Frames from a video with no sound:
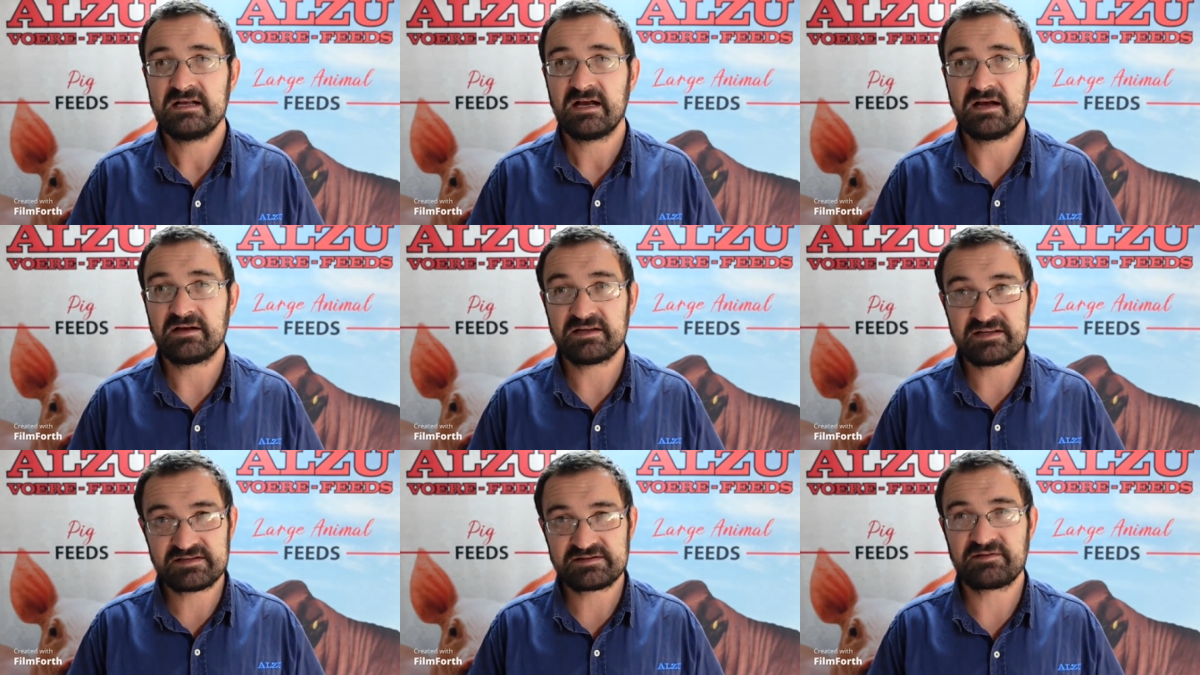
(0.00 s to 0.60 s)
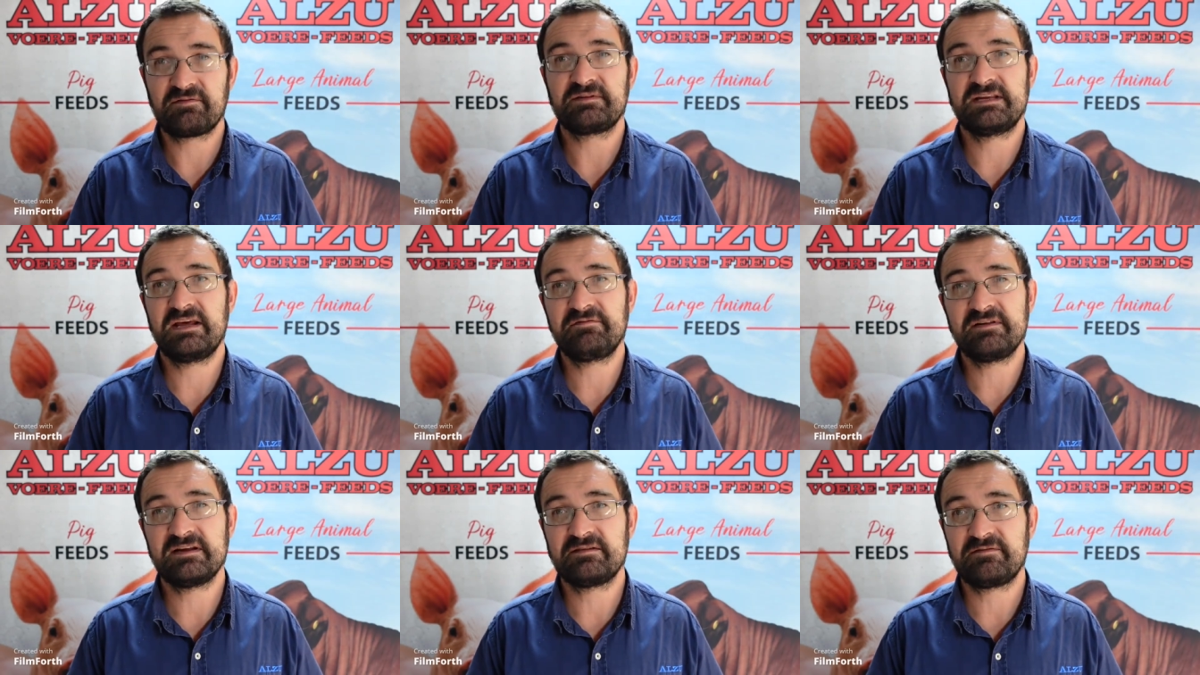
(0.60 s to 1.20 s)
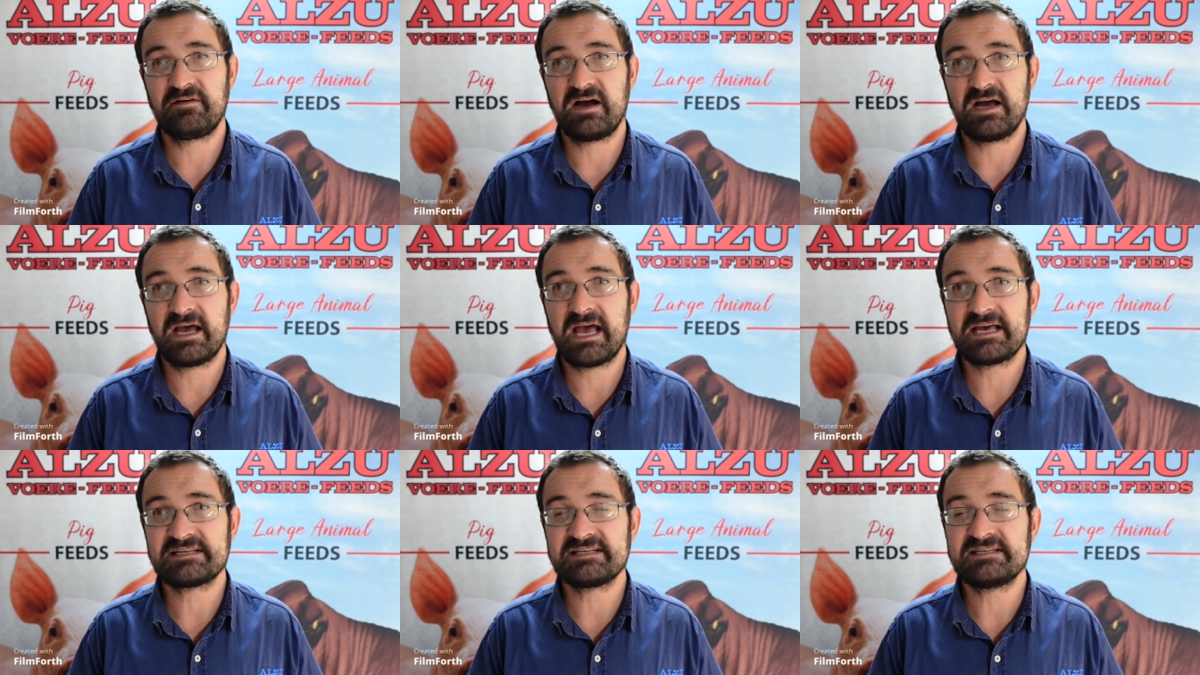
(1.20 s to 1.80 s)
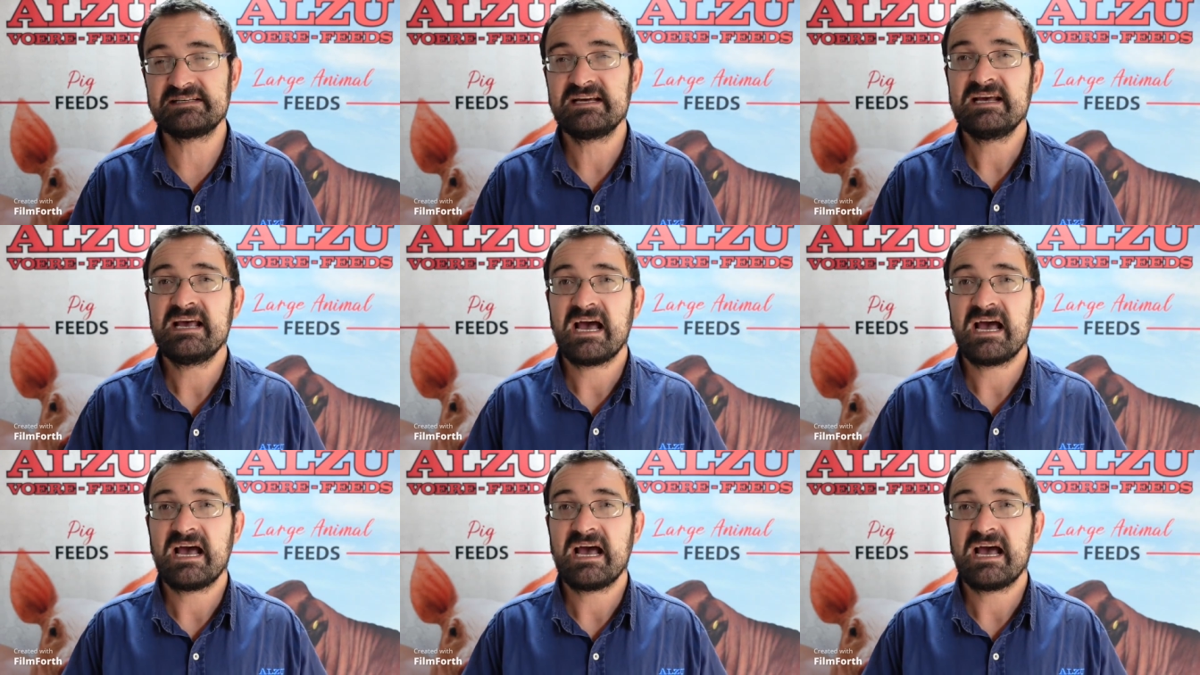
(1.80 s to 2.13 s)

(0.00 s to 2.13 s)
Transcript: It's a definite fire hazard.